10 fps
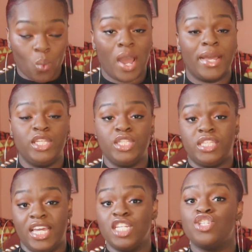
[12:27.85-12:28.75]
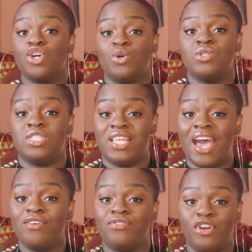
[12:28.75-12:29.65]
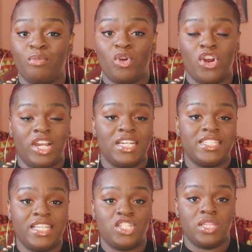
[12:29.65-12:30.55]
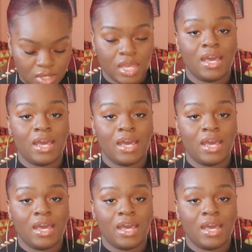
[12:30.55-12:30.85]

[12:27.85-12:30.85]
why they chose that firm or organization,